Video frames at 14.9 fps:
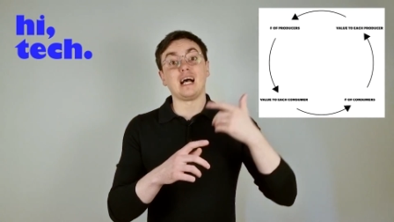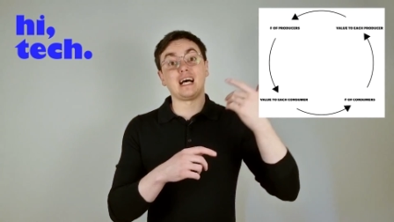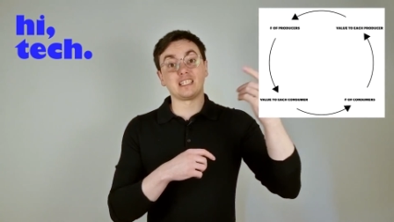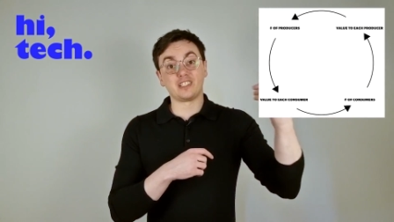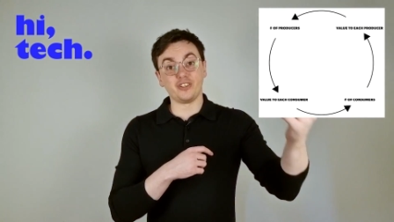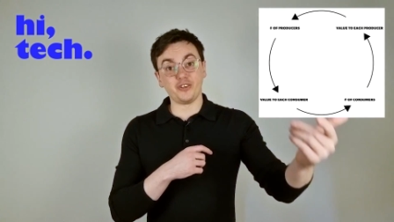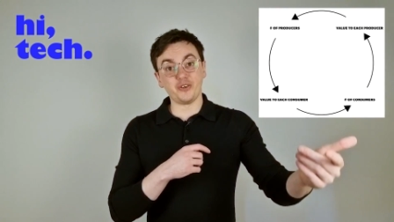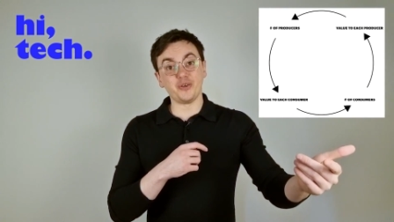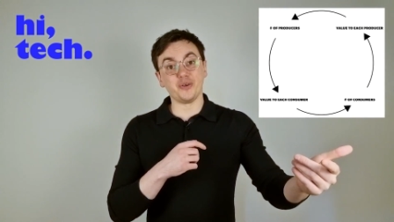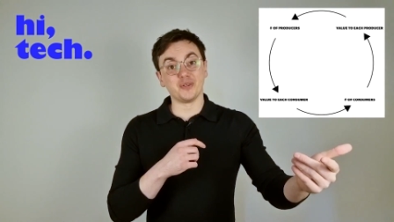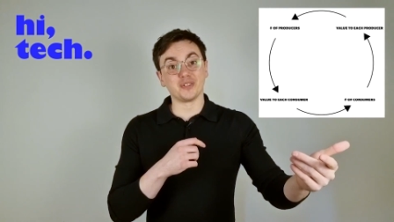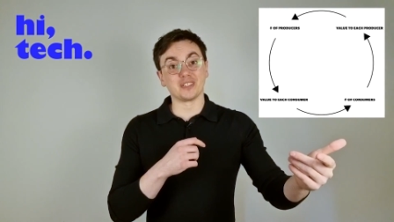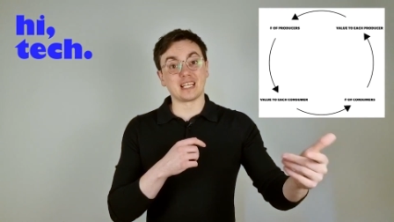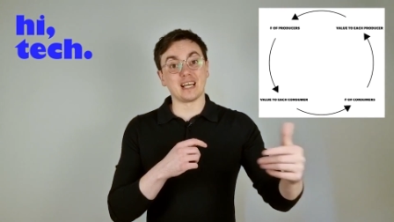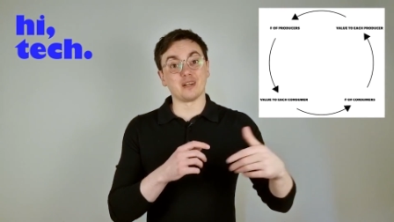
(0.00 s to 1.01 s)
As the new
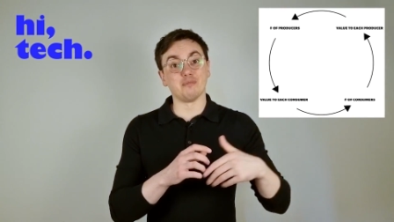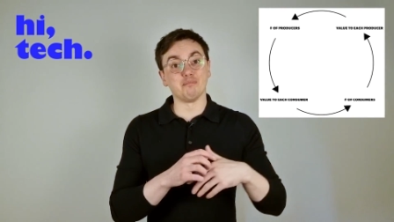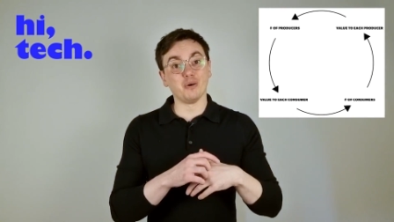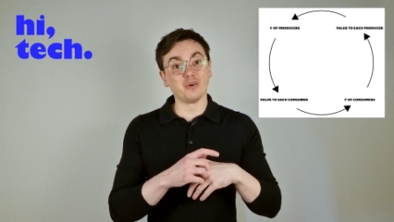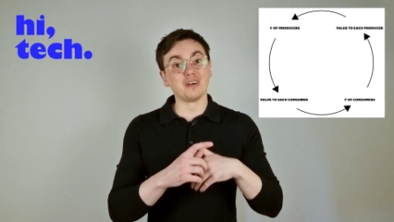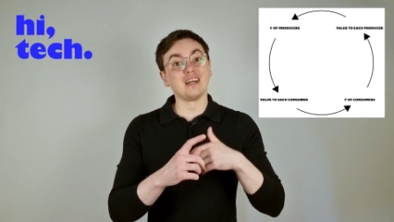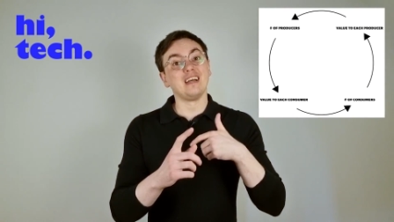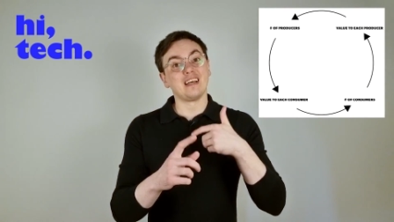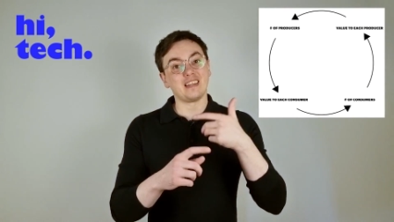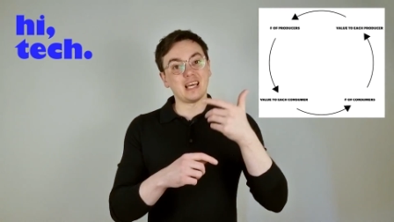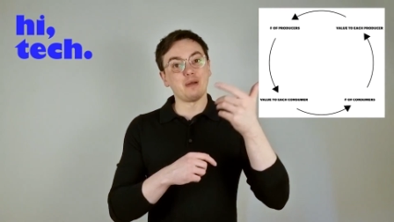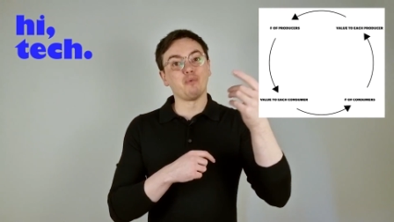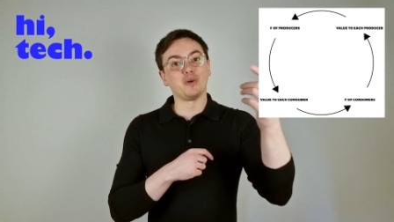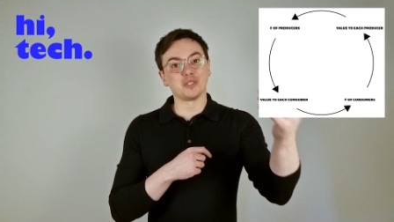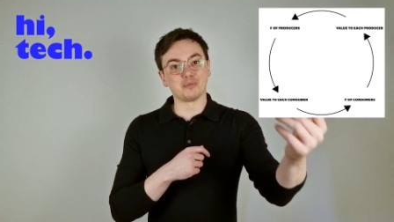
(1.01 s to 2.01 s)
users get on board,
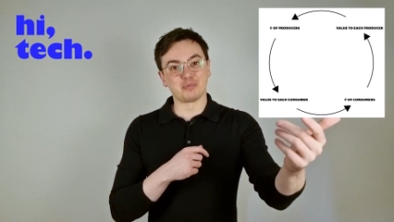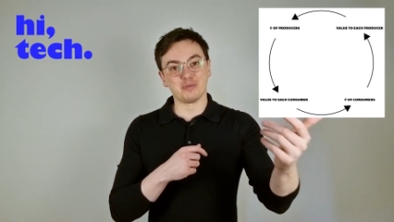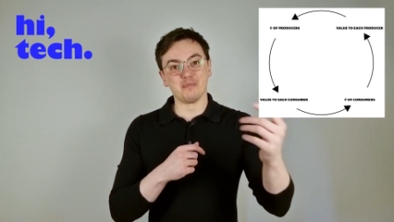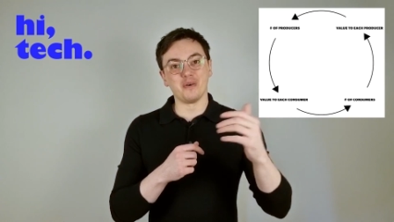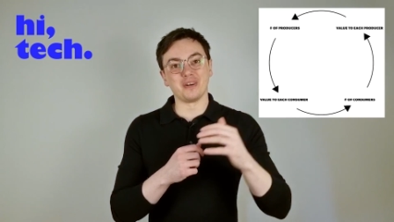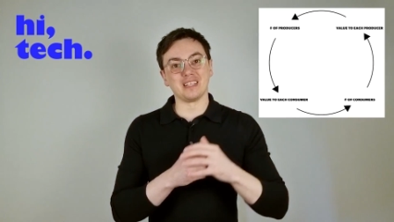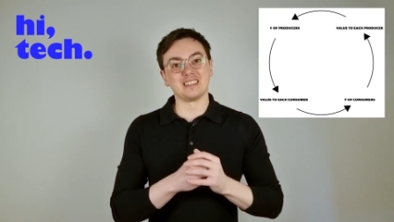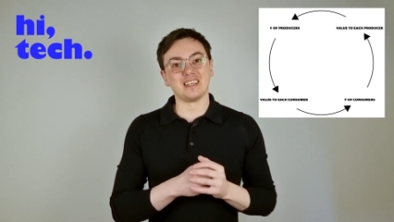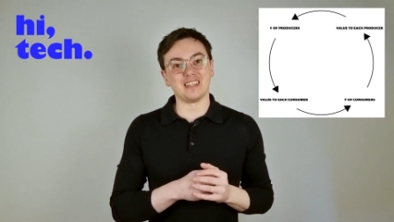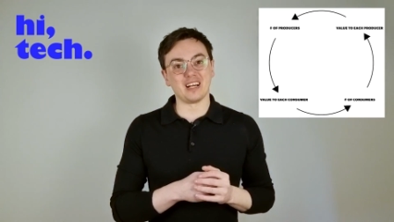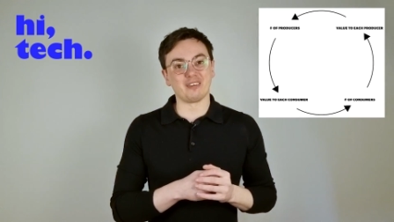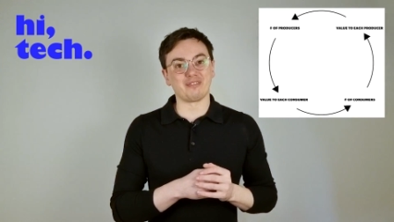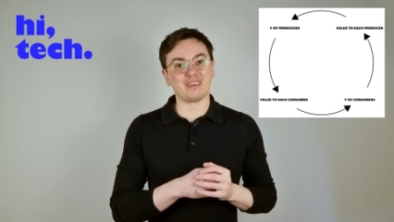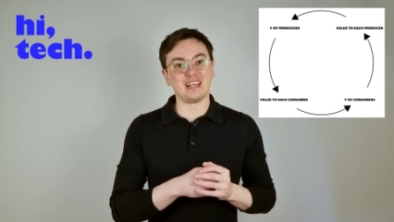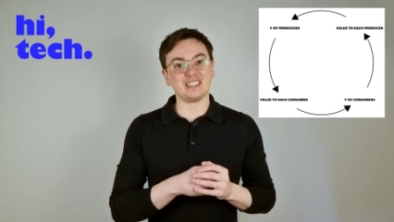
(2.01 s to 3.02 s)
they want to promote it to
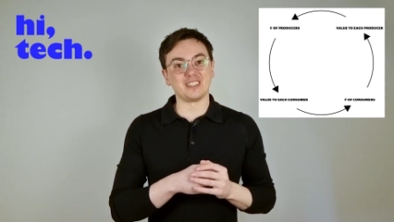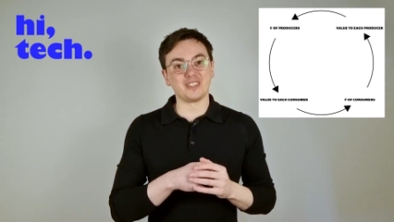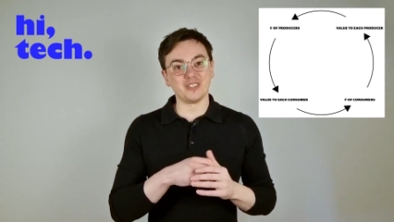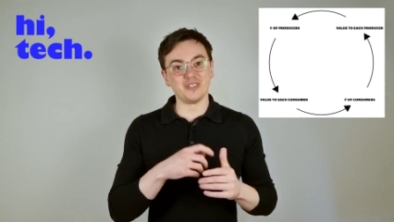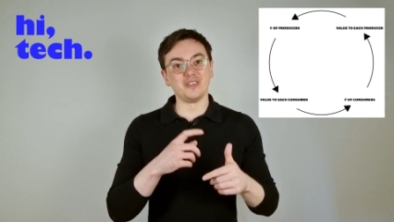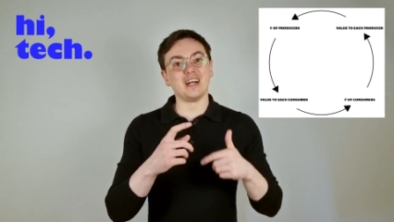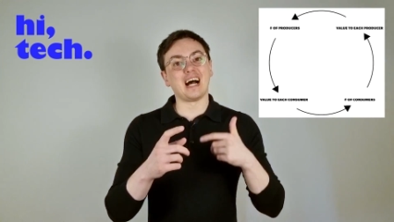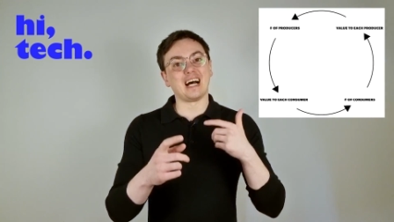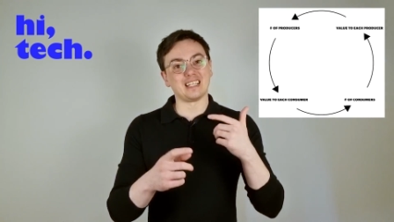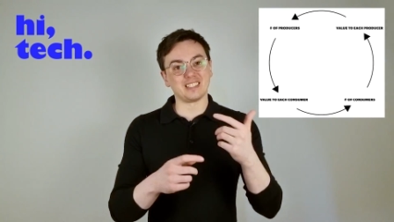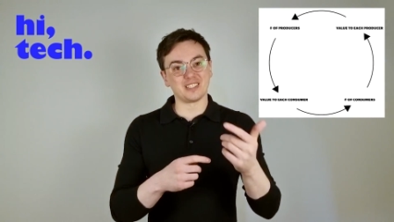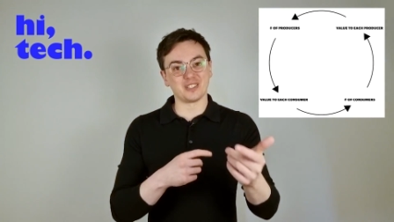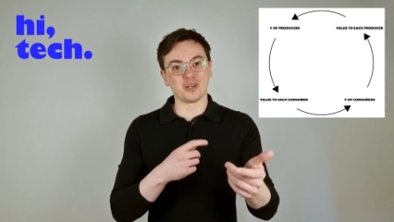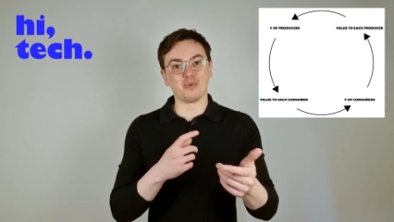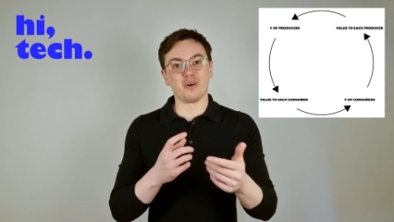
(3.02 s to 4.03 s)
their friends too, and
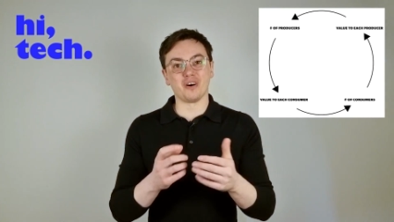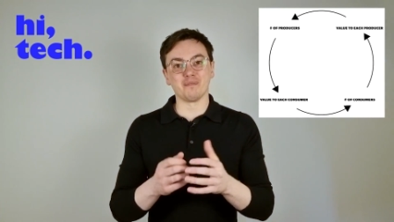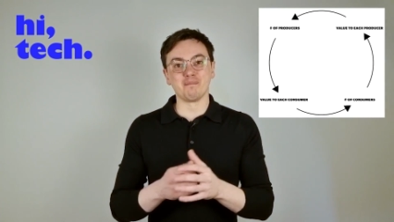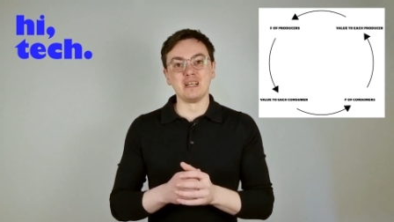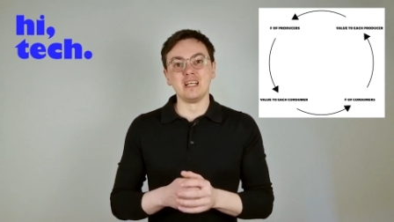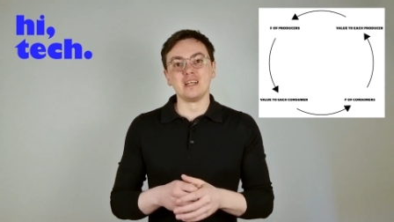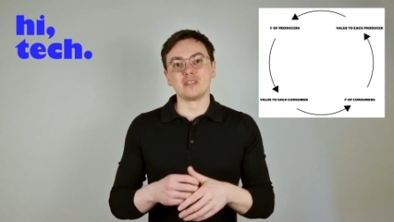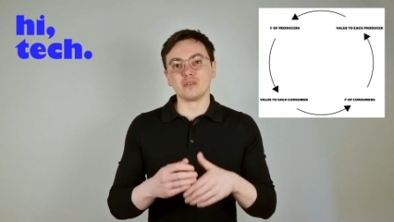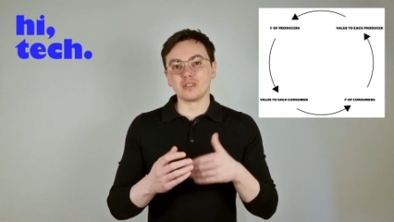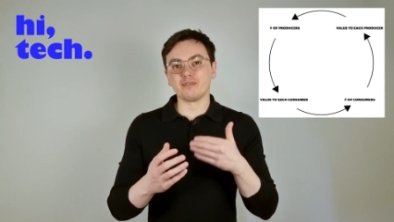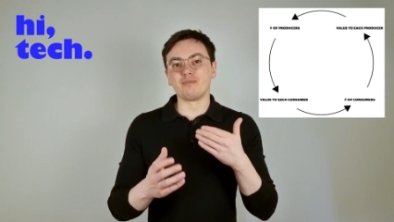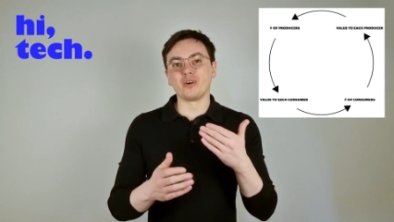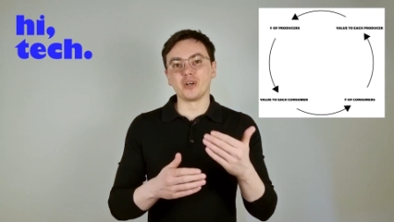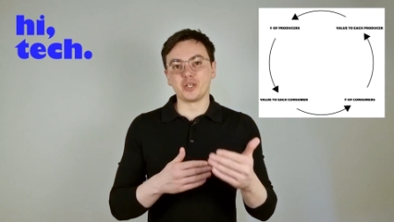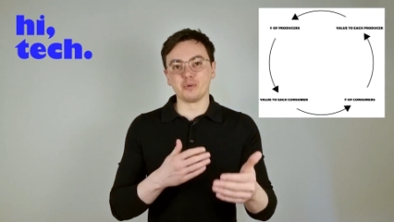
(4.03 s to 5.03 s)
so on. So it's a
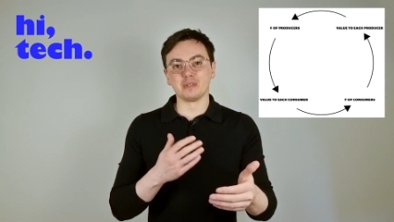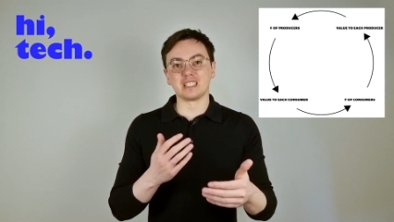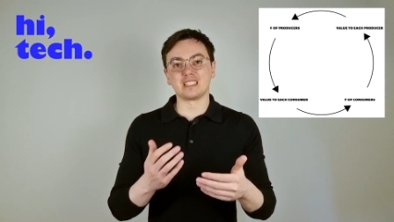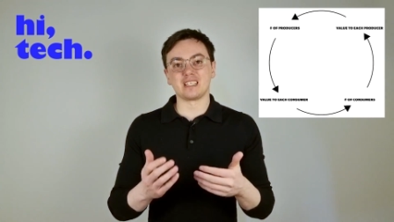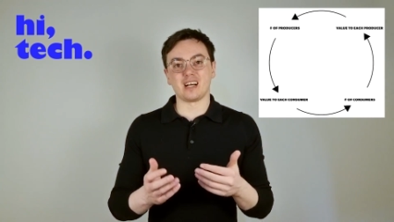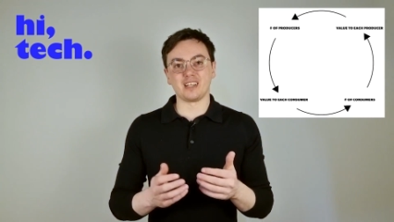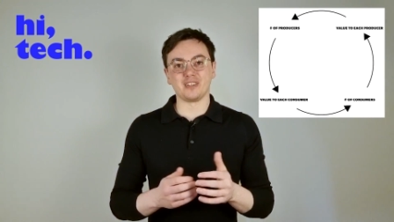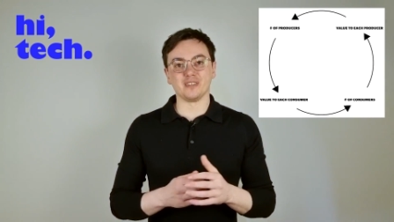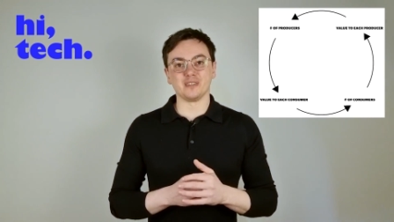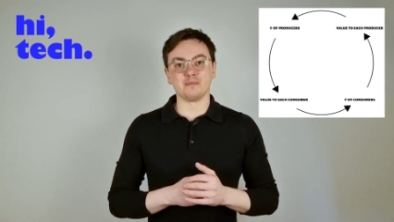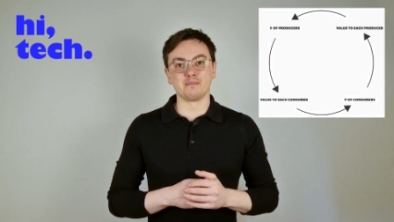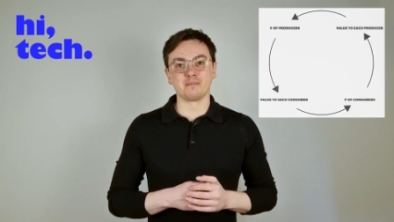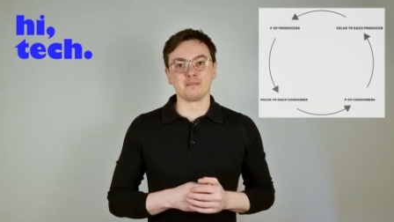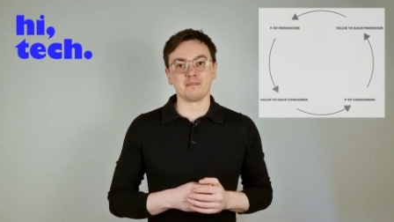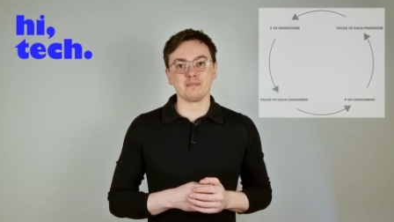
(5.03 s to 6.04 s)
virtuous cycle.